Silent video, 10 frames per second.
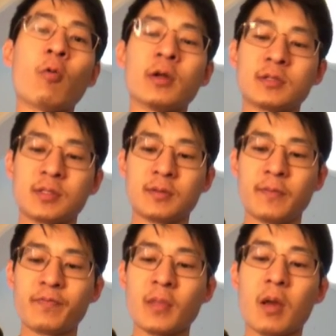ones.
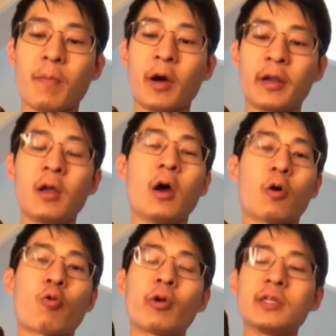But
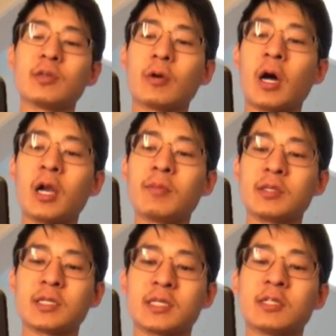according to
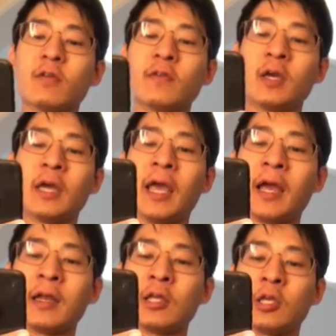economist Sylvia
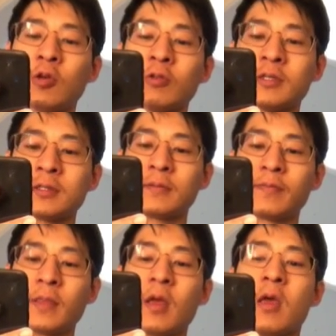Ann Hewlett,
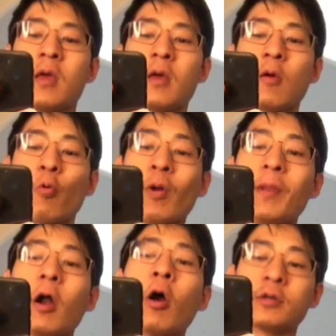women
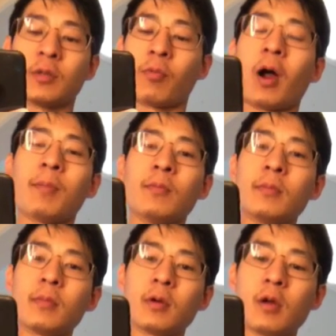aren't the problem.
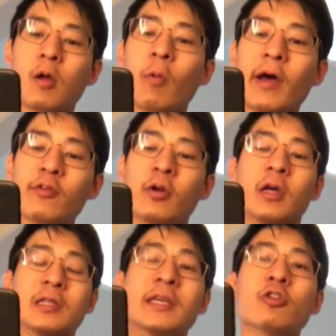Rather,
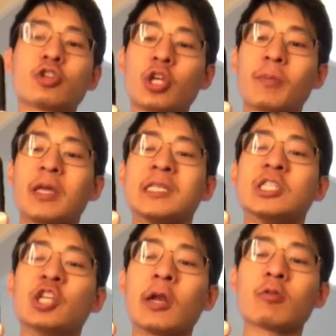leadership is
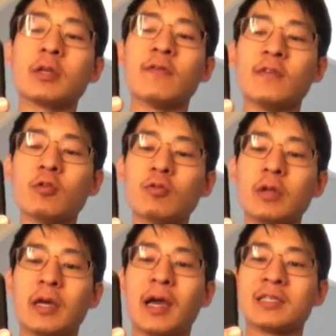generally
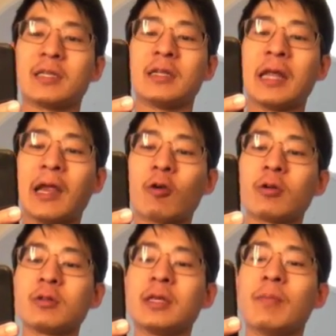viewed as an
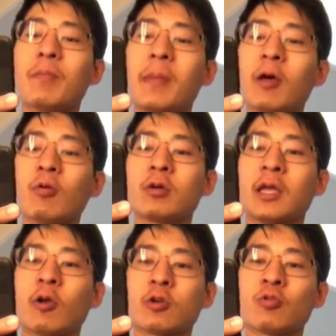inherently male
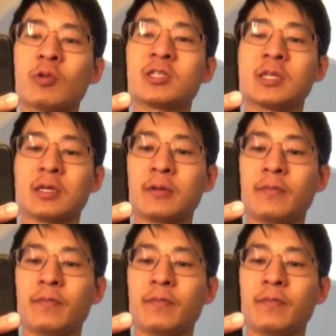characteristic.